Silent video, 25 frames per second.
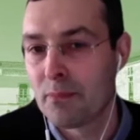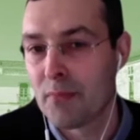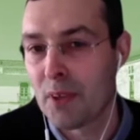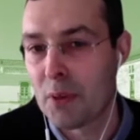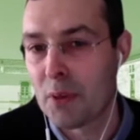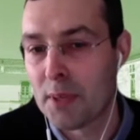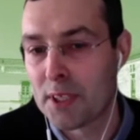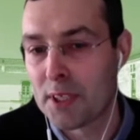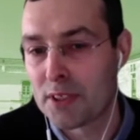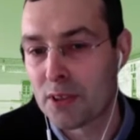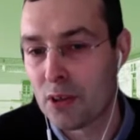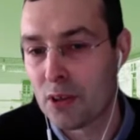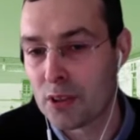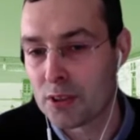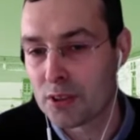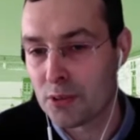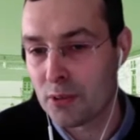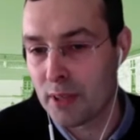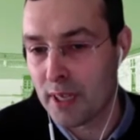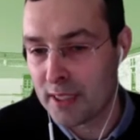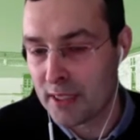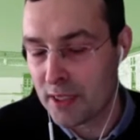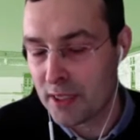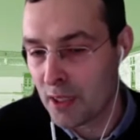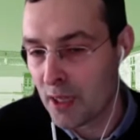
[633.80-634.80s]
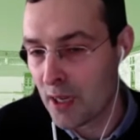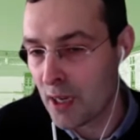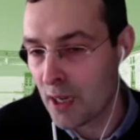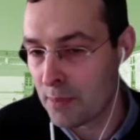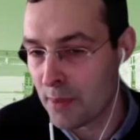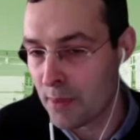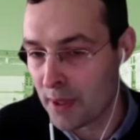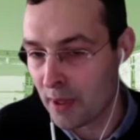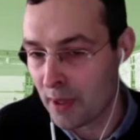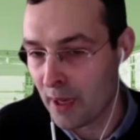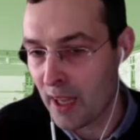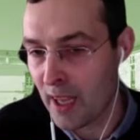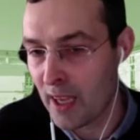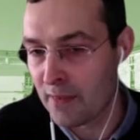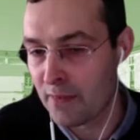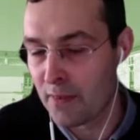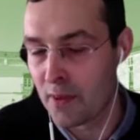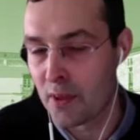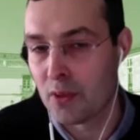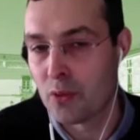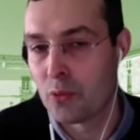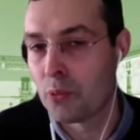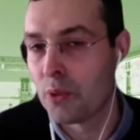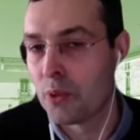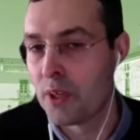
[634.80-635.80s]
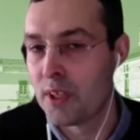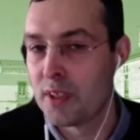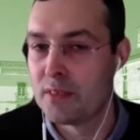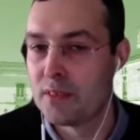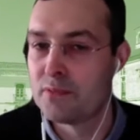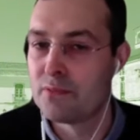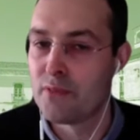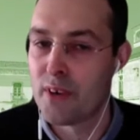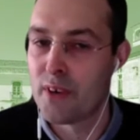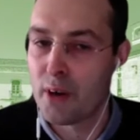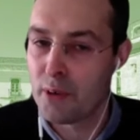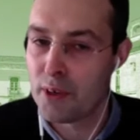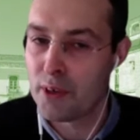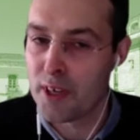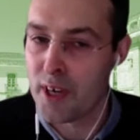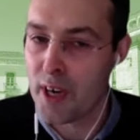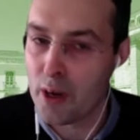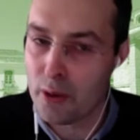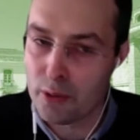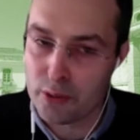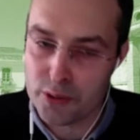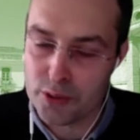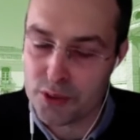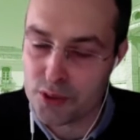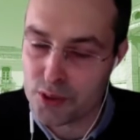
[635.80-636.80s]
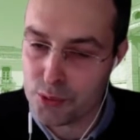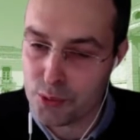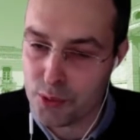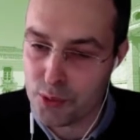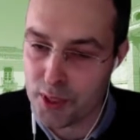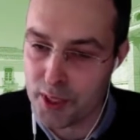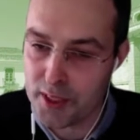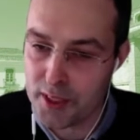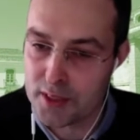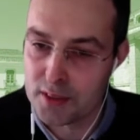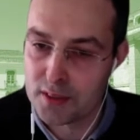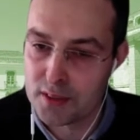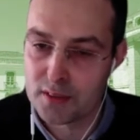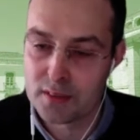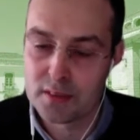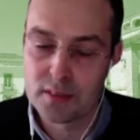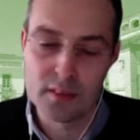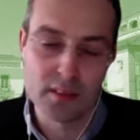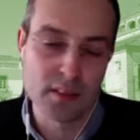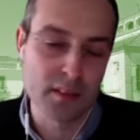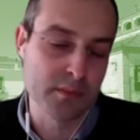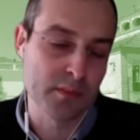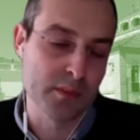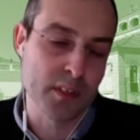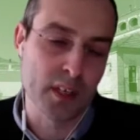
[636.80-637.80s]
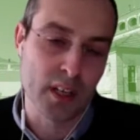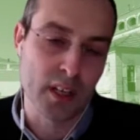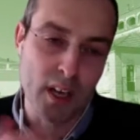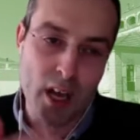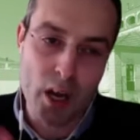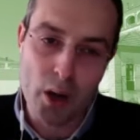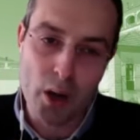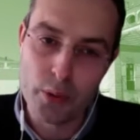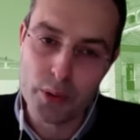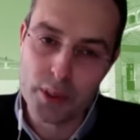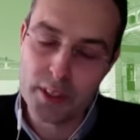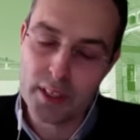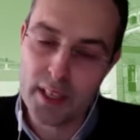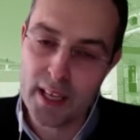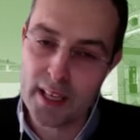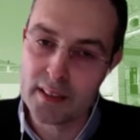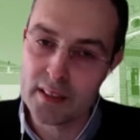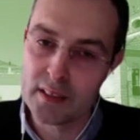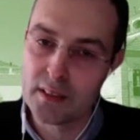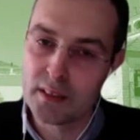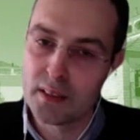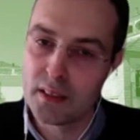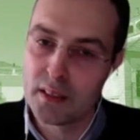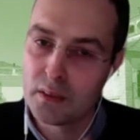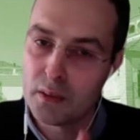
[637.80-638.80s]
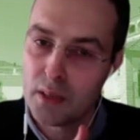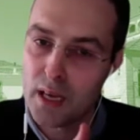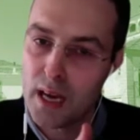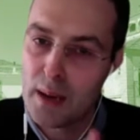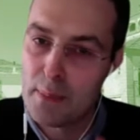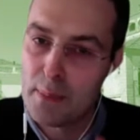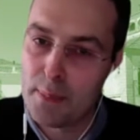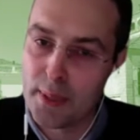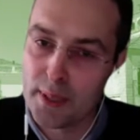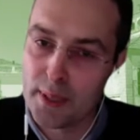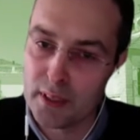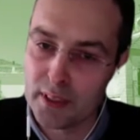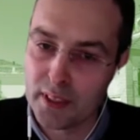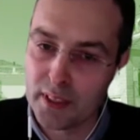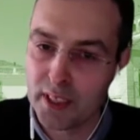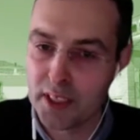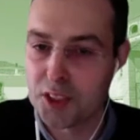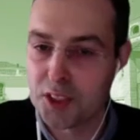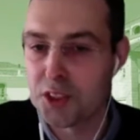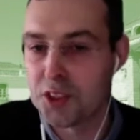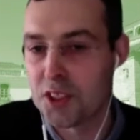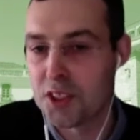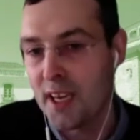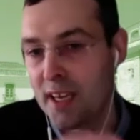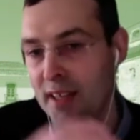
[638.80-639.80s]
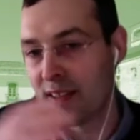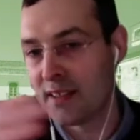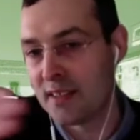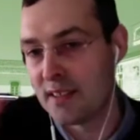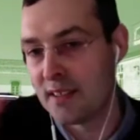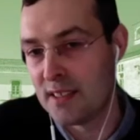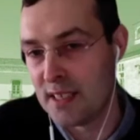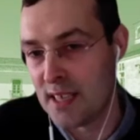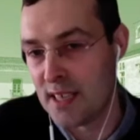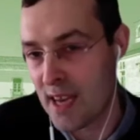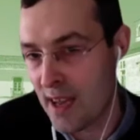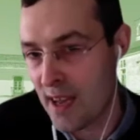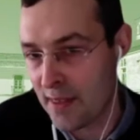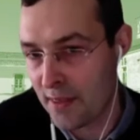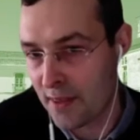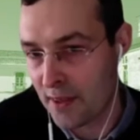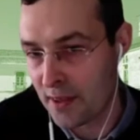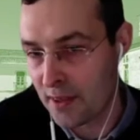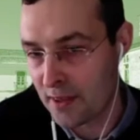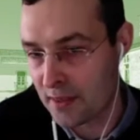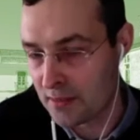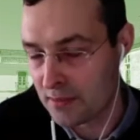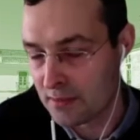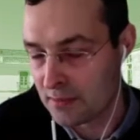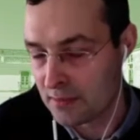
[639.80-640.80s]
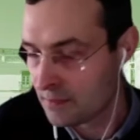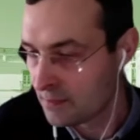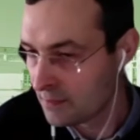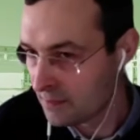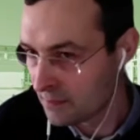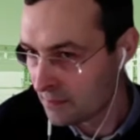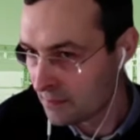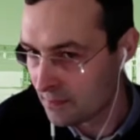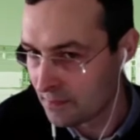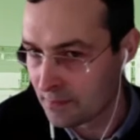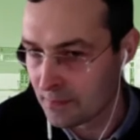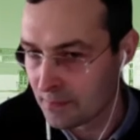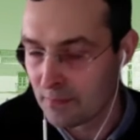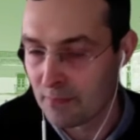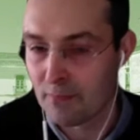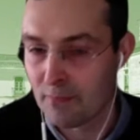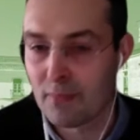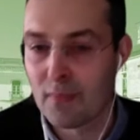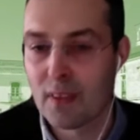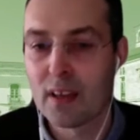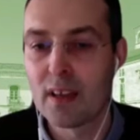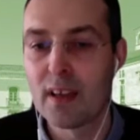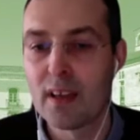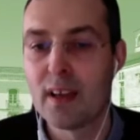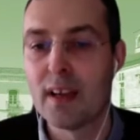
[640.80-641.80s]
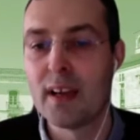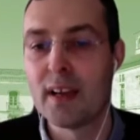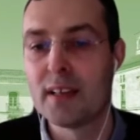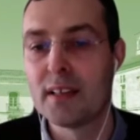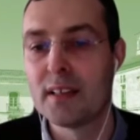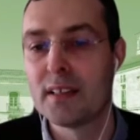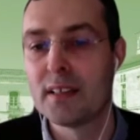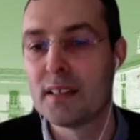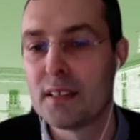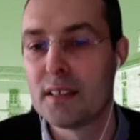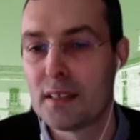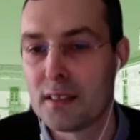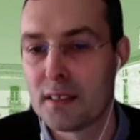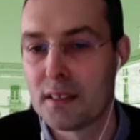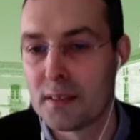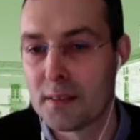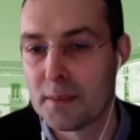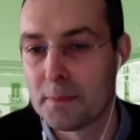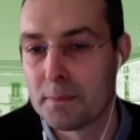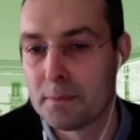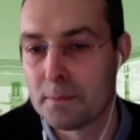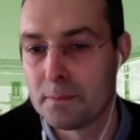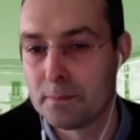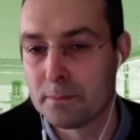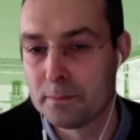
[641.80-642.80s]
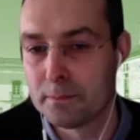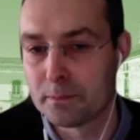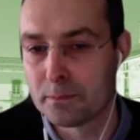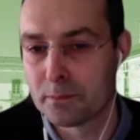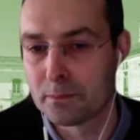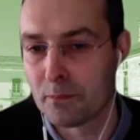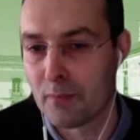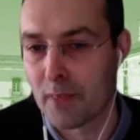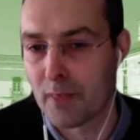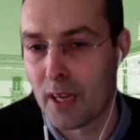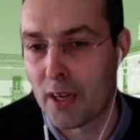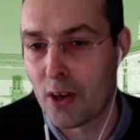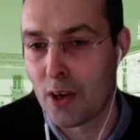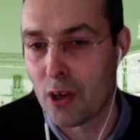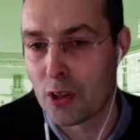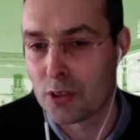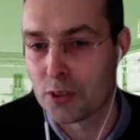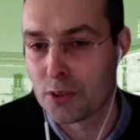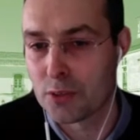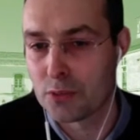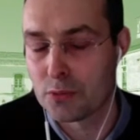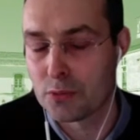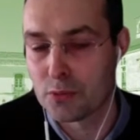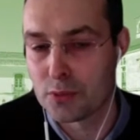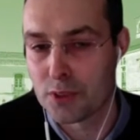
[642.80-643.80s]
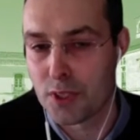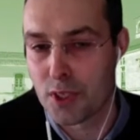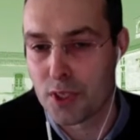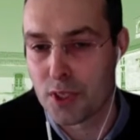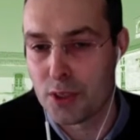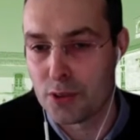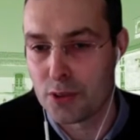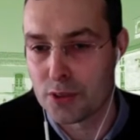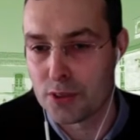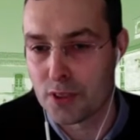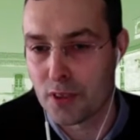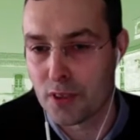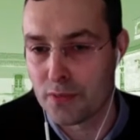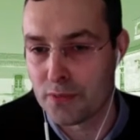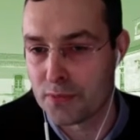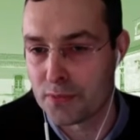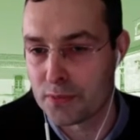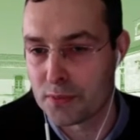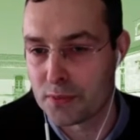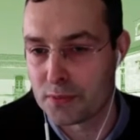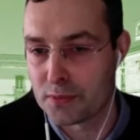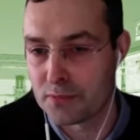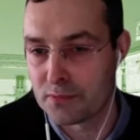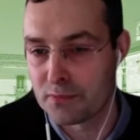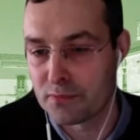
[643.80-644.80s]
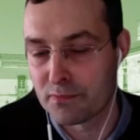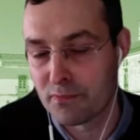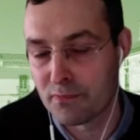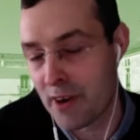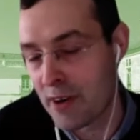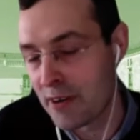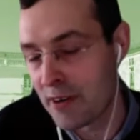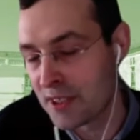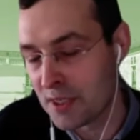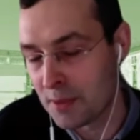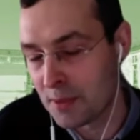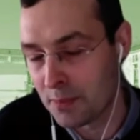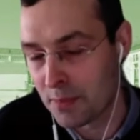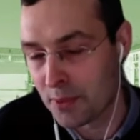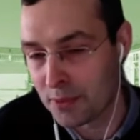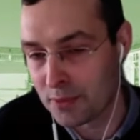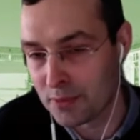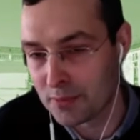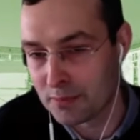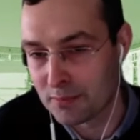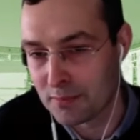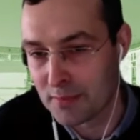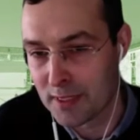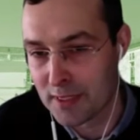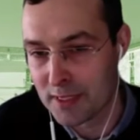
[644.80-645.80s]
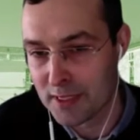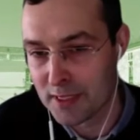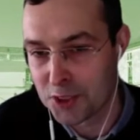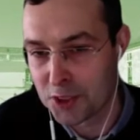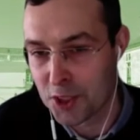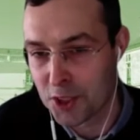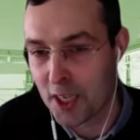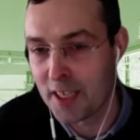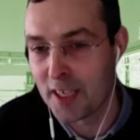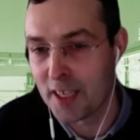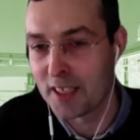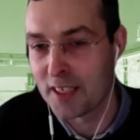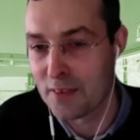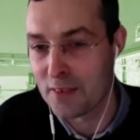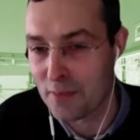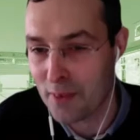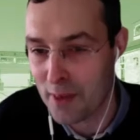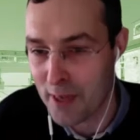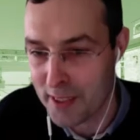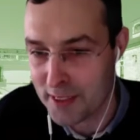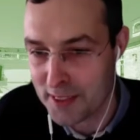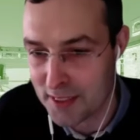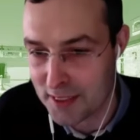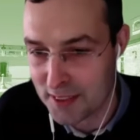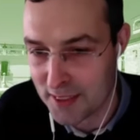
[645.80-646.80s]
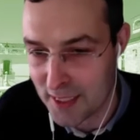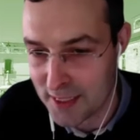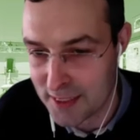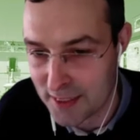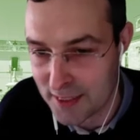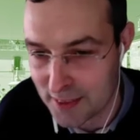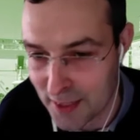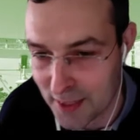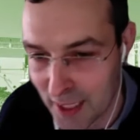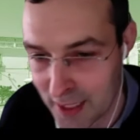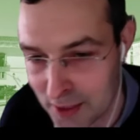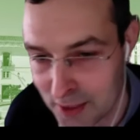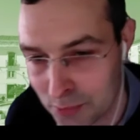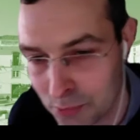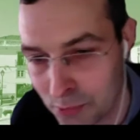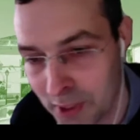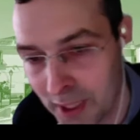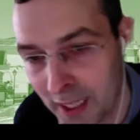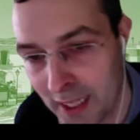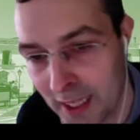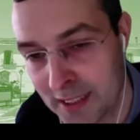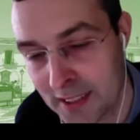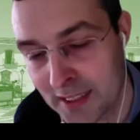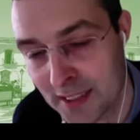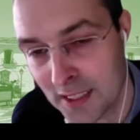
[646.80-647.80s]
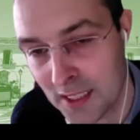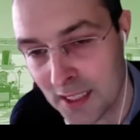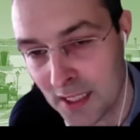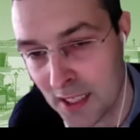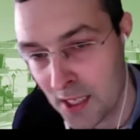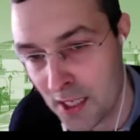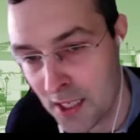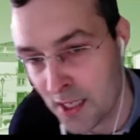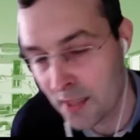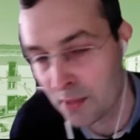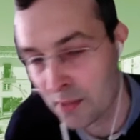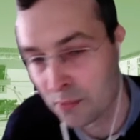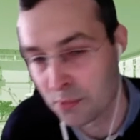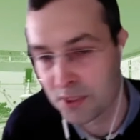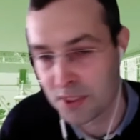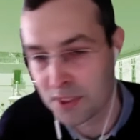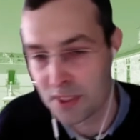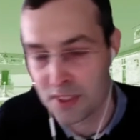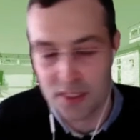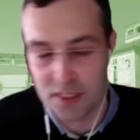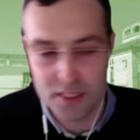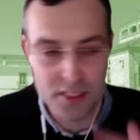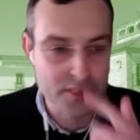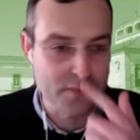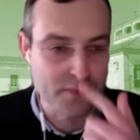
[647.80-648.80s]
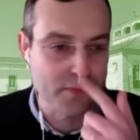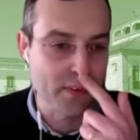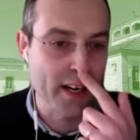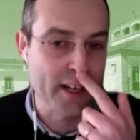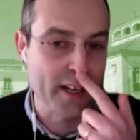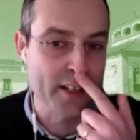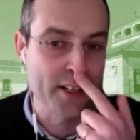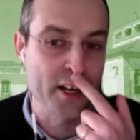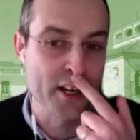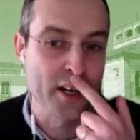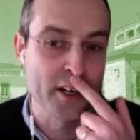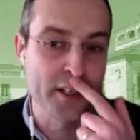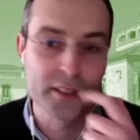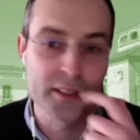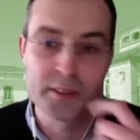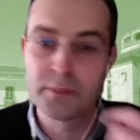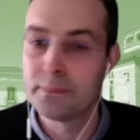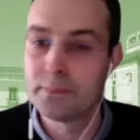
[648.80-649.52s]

but also at the urban level with very narrow streets, allowing that a building shade the other, and also the use of very simple shading devices, as we can see here with this vineyard.